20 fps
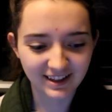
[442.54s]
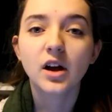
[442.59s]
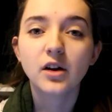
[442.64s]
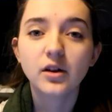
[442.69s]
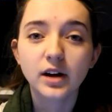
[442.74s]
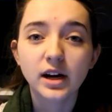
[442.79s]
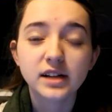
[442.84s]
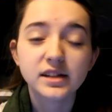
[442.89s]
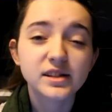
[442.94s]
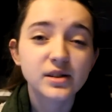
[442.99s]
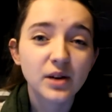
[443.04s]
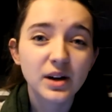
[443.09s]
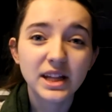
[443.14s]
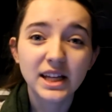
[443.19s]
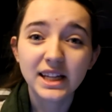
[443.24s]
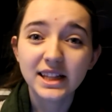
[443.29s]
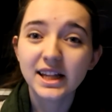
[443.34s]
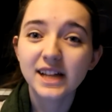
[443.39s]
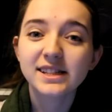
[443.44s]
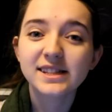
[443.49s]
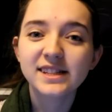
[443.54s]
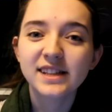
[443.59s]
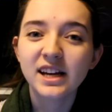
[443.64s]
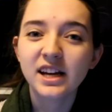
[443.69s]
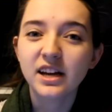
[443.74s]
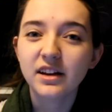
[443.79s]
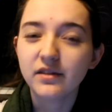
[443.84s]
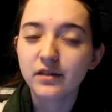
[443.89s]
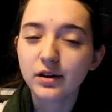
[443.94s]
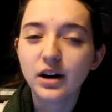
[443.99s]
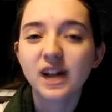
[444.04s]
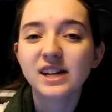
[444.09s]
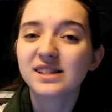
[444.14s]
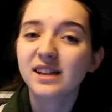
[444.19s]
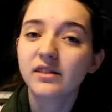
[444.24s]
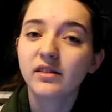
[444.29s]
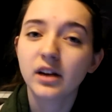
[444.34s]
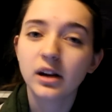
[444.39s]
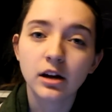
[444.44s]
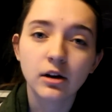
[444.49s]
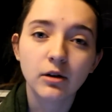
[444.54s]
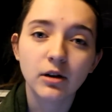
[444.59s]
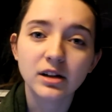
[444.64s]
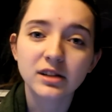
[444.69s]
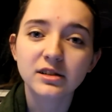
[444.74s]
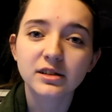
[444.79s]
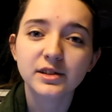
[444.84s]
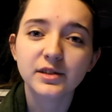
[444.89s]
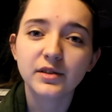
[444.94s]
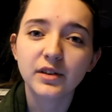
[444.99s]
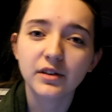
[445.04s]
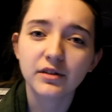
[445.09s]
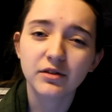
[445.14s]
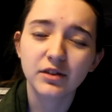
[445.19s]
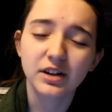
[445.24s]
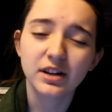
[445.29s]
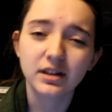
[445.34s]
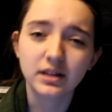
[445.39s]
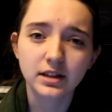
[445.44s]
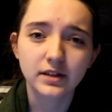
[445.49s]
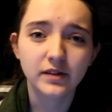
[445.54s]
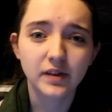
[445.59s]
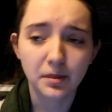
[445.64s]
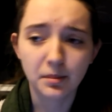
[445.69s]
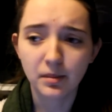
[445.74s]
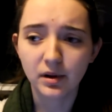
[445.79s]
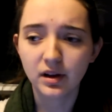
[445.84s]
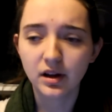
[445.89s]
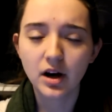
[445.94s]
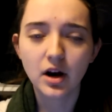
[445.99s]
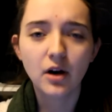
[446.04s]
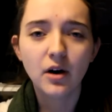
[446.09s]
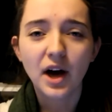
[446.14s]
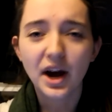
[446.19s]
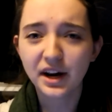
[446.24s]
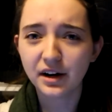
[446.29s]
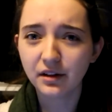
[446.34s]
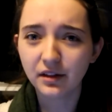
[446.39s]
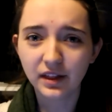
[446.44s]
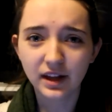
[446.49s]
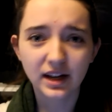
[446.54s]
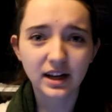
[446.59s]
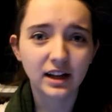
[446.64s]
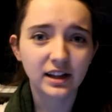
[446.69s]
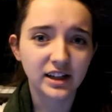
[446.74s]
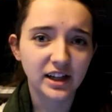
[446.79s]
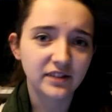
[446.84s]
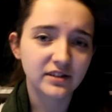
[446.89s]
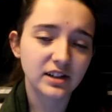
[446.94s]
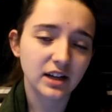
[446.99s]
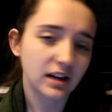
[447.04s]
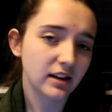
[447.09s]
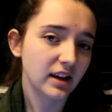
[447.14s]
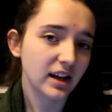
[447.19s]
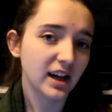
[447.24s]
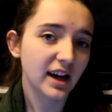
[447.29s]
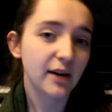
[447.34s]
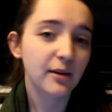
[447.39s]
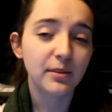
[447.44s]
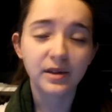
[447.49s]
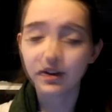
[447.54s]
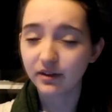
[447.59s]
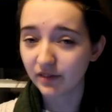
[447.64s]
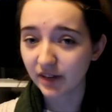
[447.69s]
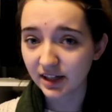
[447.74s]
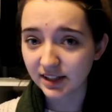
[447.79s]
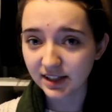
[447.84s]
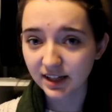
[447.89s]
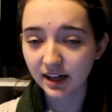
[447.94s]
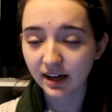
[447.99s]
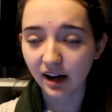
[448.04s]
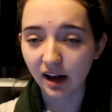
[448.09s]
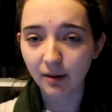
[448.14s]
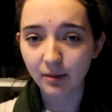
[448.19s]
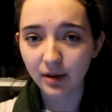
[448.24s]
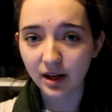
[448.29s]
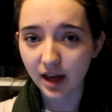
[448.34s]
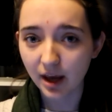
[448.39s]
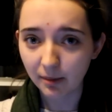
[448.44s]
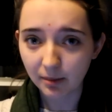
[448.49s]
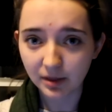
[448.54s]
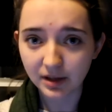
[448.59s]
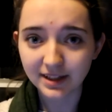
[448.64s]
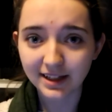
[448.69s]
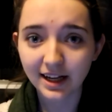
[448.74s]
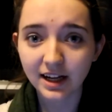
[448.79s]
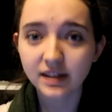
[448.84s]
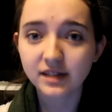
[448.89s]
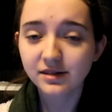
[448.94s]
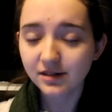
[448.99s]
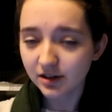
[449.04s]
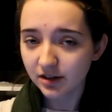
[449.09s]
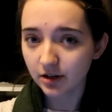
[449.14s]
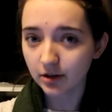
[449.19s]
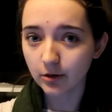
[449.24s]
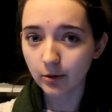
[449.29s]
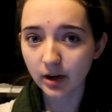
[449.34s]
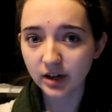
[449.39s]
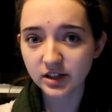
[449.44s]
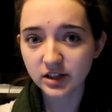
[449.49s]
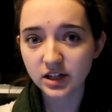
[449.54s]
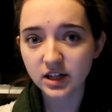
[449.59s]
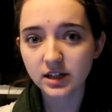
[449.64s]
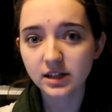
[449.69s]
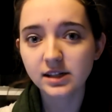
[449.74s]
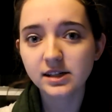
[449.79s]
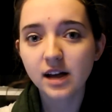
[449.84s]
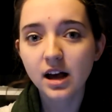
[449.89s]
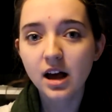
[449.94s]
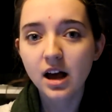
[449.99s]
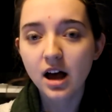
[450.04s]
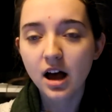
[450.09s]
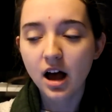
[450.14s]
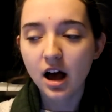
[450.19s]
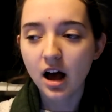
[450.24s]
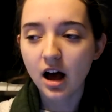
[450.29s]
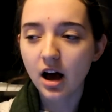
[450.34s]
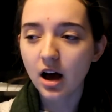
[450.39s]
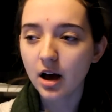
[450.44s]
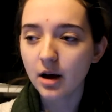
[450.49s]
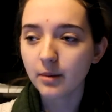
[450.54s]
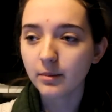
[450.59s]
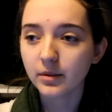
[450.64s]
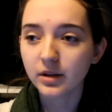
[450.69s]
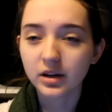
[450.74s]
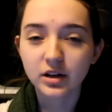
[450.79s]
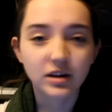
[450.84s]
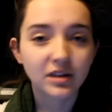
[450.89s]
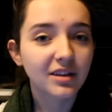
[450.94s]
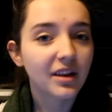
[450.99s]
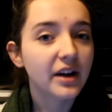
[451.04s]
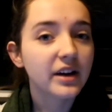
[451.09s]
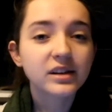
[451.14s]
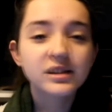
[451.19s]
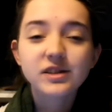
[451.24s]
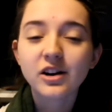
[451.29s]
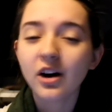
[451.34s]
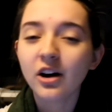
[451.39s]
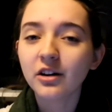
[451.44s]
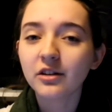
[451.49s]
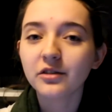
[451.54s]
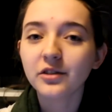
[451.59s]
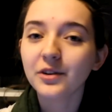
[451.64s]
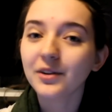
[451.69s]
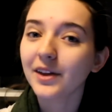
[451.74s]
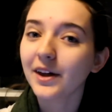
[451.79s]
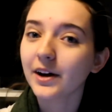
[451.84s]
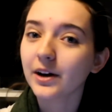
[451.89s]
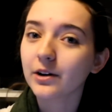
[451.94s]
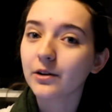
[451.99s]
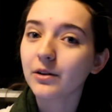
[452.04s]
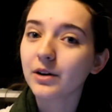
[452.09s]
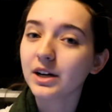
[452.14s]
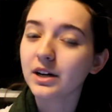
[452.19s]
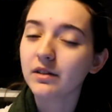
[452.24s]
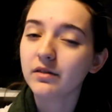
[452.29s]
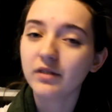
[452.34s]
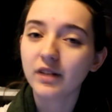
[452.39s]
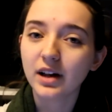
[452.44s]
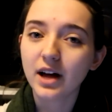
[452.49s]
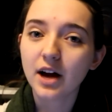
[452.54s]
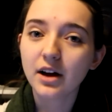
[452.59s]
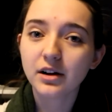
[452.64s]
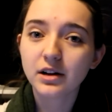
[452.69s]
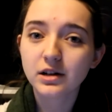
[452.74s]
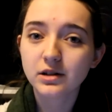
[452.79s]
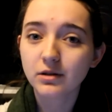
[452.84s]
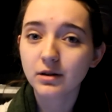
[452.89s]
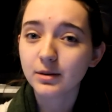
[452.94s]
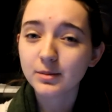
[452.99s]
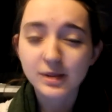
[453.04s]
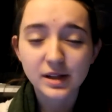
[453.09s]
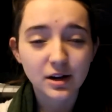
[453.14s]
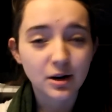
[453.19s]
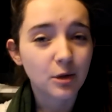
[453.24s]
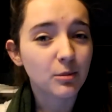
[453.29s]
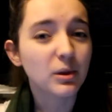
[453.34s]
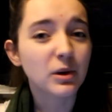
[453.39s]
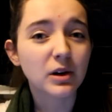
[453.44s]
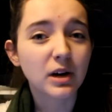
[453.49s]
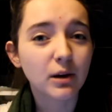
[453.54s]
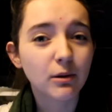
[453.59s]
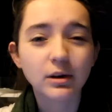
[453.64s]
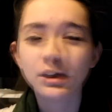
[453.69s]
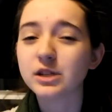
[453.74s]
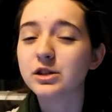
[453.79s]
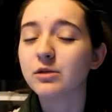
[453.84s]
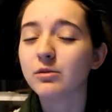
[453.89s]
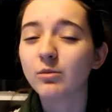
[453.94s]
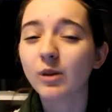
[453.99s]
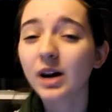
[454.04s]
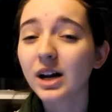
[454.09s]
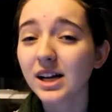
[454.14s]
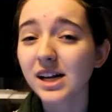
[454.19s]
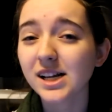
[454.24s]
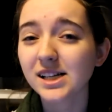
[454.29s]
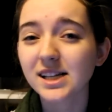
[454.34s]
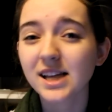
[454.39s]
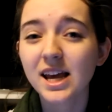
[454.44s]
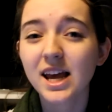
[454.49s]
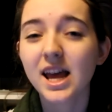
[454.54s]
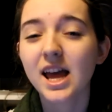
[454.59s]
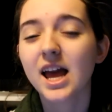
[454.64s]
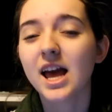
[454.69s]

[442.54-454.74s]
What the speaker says: Okay, so I think that's it. If you guys have any questions, feel free to leave them below. I don't think I left anything out, but if I did, I'll be happy to answer your questions. Good luck to all of you that are going to fill out your dorms. I hope you get what you want.